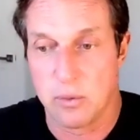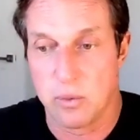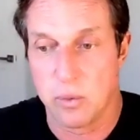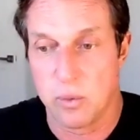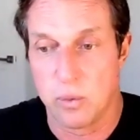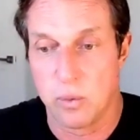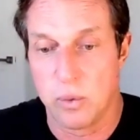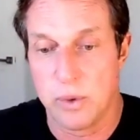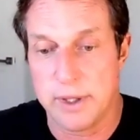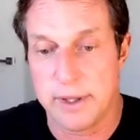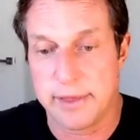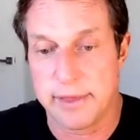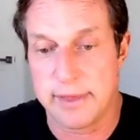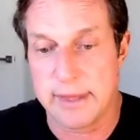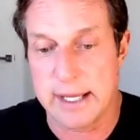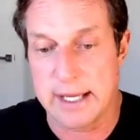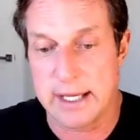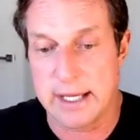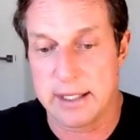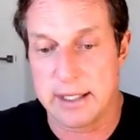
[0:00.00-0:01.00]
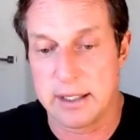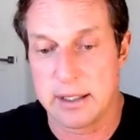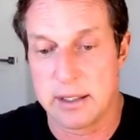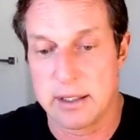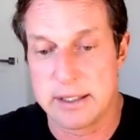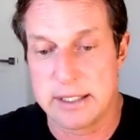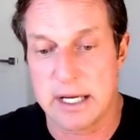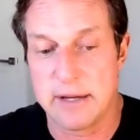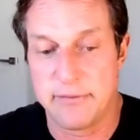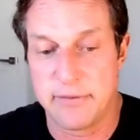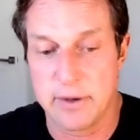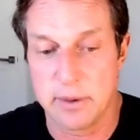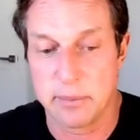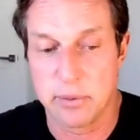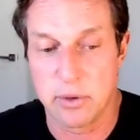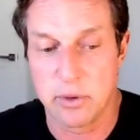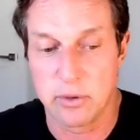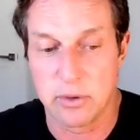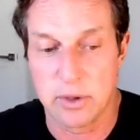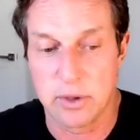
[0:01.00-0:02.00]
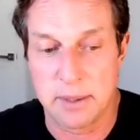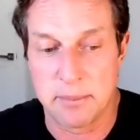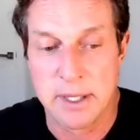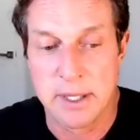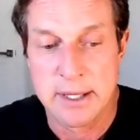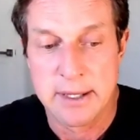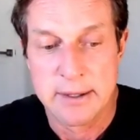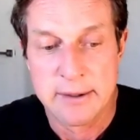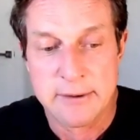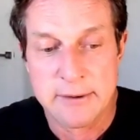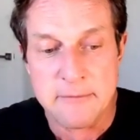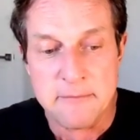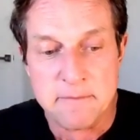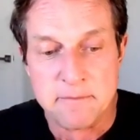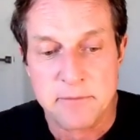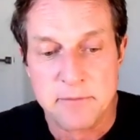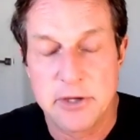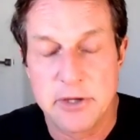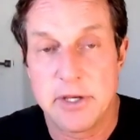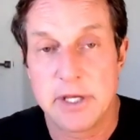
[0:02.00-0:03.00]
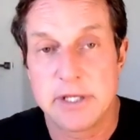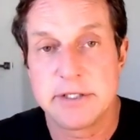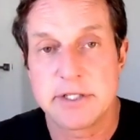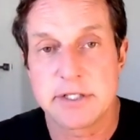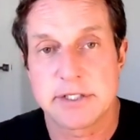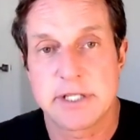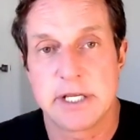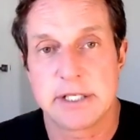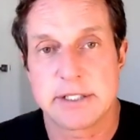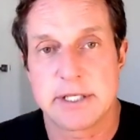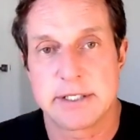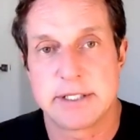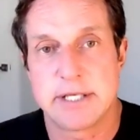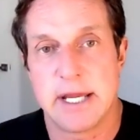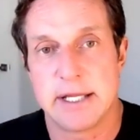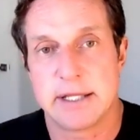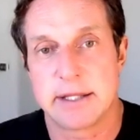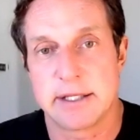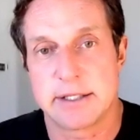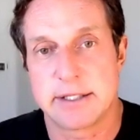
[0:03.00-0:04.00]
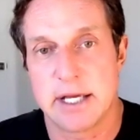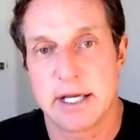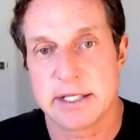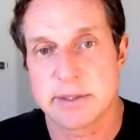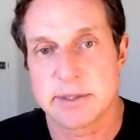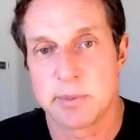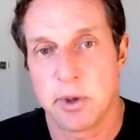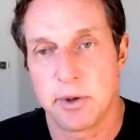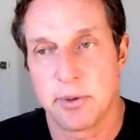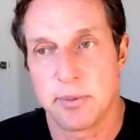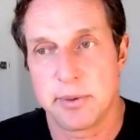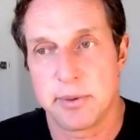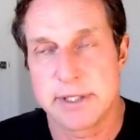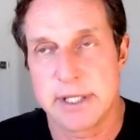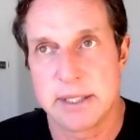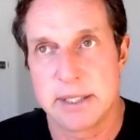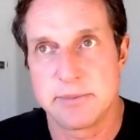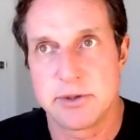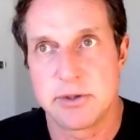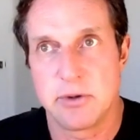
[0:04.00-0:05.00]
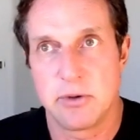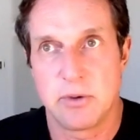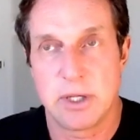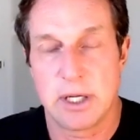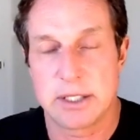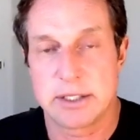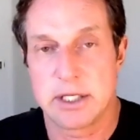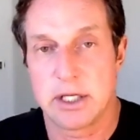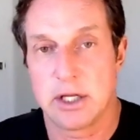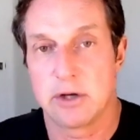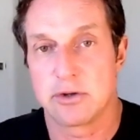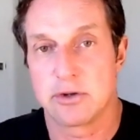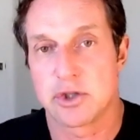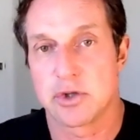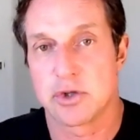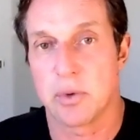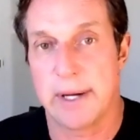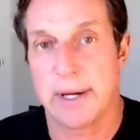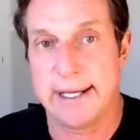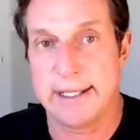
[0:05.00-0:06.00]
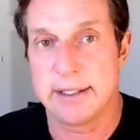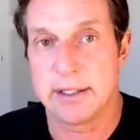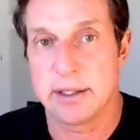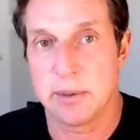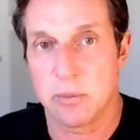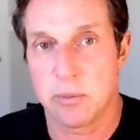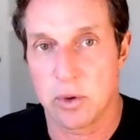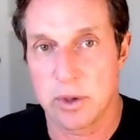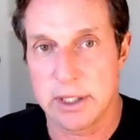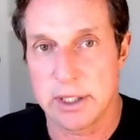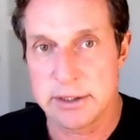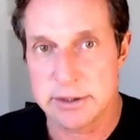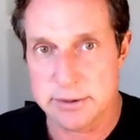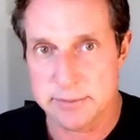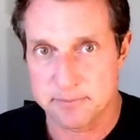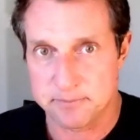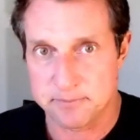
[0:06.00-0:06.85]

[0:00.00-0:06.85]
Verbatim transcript: with that die fair program, you didn't just get to take the test multiple times; you got to go train in the mornings